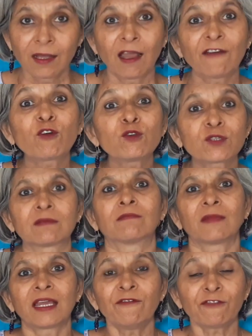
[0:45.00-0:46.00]
Of course,
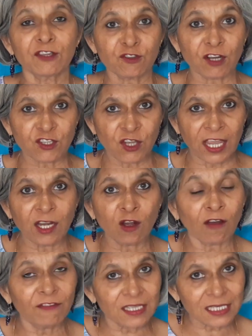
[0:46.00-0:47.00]
infrastructure in and
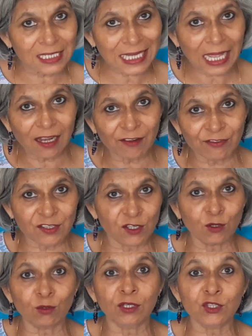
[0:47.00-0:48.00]
of itself
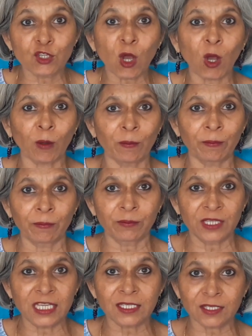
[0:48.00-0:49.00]
doesn't do the job.
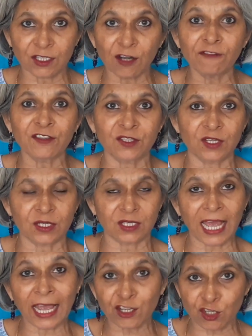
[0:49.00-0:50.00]
These
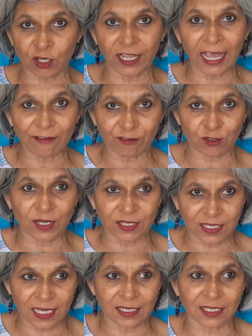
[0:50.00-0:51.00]
services actually have to
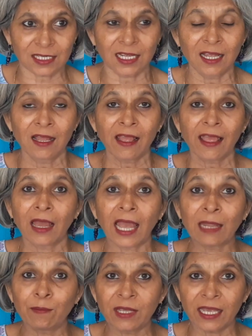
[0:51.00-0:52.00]
exist
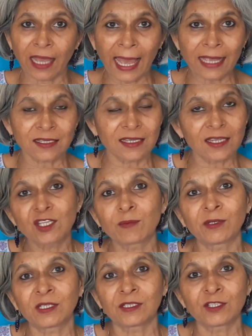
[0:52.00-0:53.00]
and be
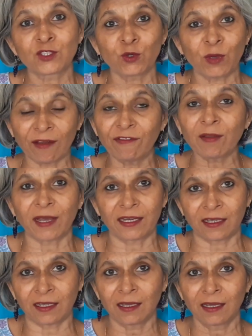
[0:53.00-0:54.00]
accessible to
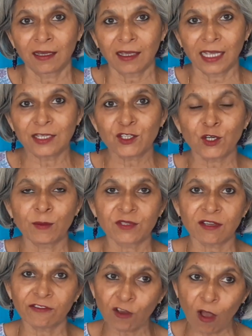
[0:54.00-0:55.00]
everybody in
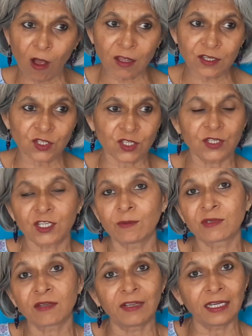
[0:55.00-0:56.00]
terms of cost, in
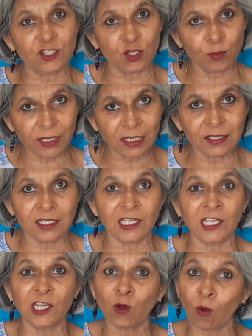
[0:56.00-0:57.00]
terms of
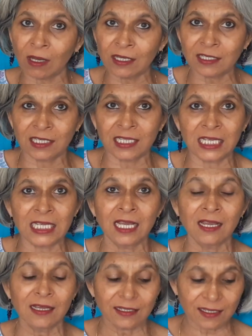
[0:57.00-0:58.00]
eligibility, quality,
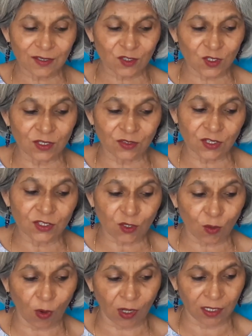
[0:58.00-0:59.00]
distance, and
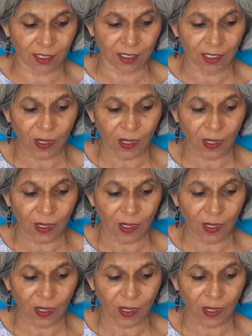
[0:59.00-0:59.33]
so on.